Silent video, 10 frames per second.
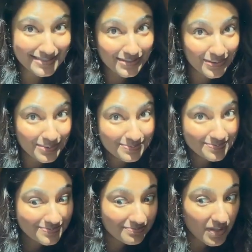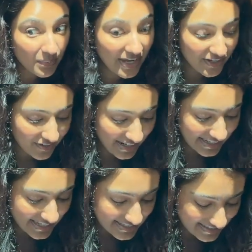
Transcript: So beware, I guess.